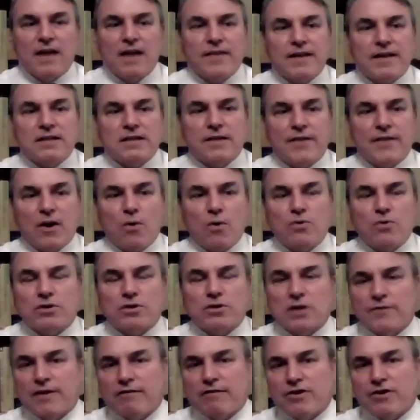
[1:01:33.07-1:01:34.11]
These are
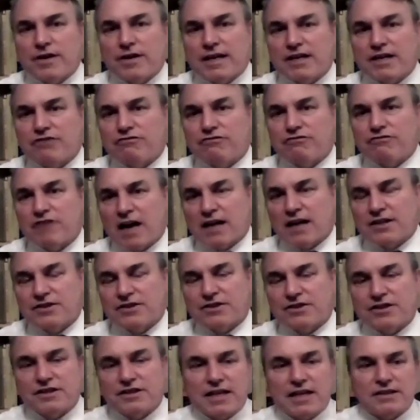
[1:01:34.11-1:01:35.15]
also very good
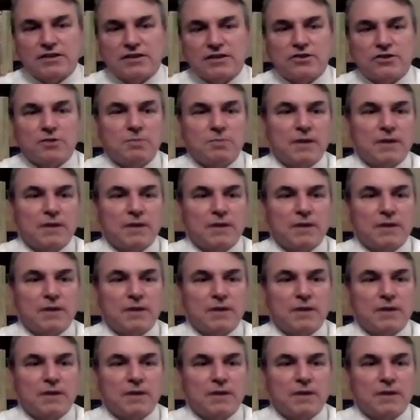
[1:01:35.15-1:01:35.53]
introductions to Chesterton.